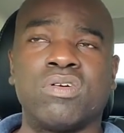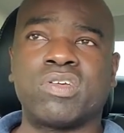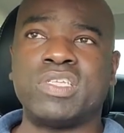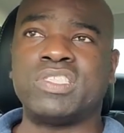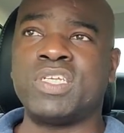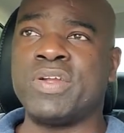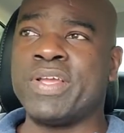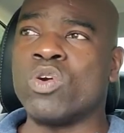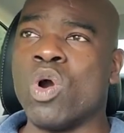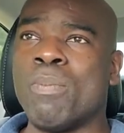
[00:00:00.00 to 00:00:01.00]

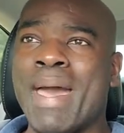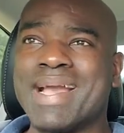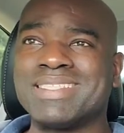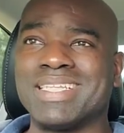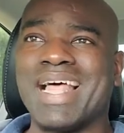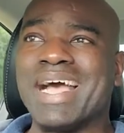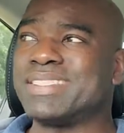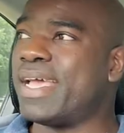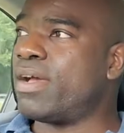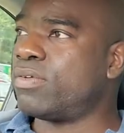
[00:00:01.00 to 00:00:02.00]
considering going back into
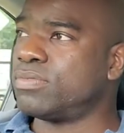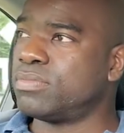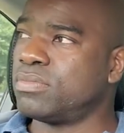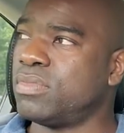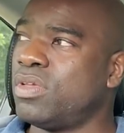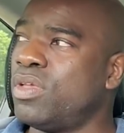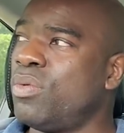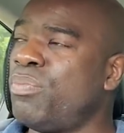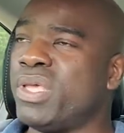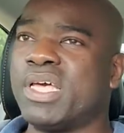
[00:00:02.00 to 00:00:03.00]
lockdown
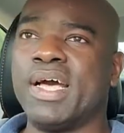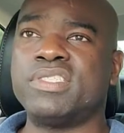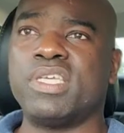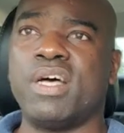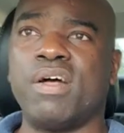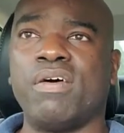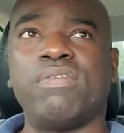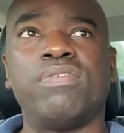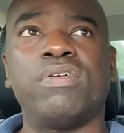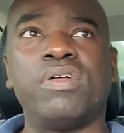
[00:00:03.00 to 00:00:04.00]
because of
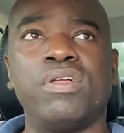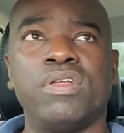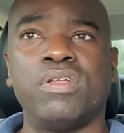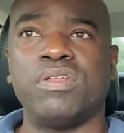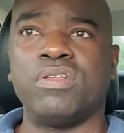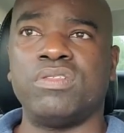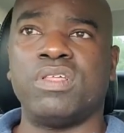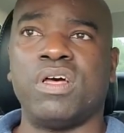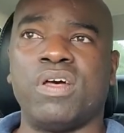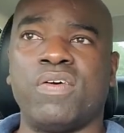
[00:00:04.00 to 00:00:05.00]

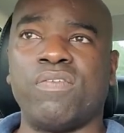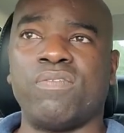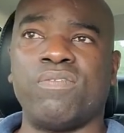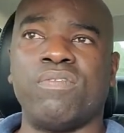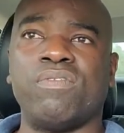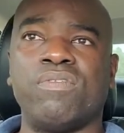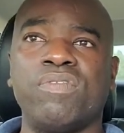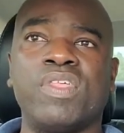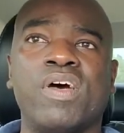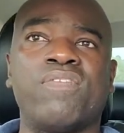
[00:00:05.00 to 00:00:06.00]
the
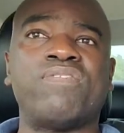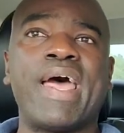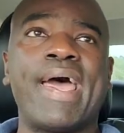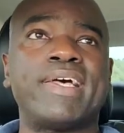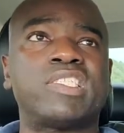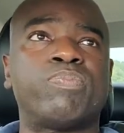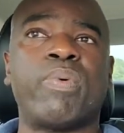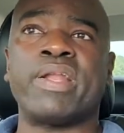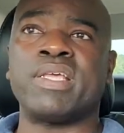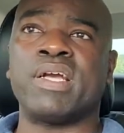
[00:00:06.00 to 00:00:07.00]
the fast
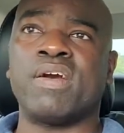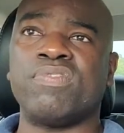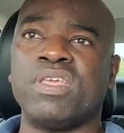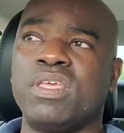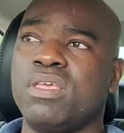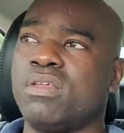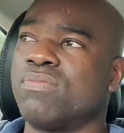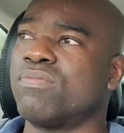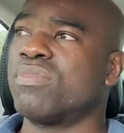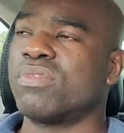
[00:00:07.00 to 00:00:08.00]
spreading of the
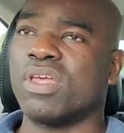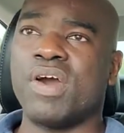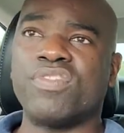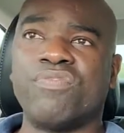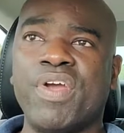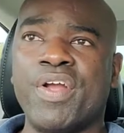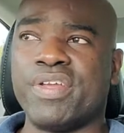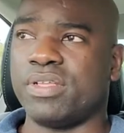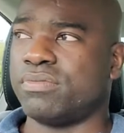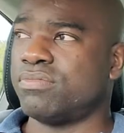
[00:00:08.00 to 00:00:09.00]
of the
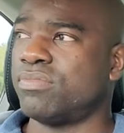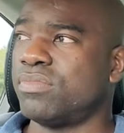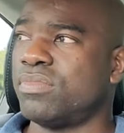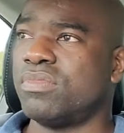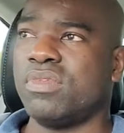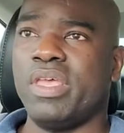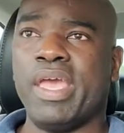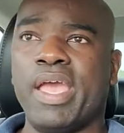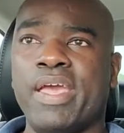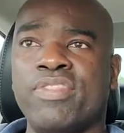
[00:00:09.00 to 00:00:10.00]
variant,
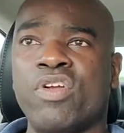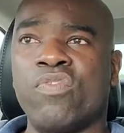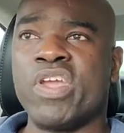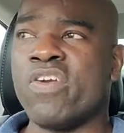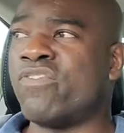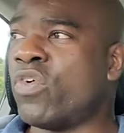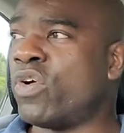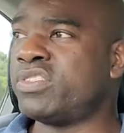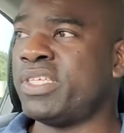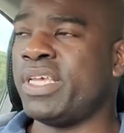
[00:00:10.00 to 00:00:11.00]
and they're
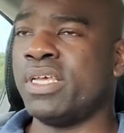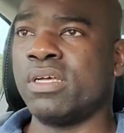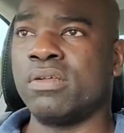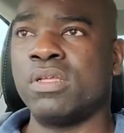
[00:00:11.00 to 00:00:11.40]
reinforcing.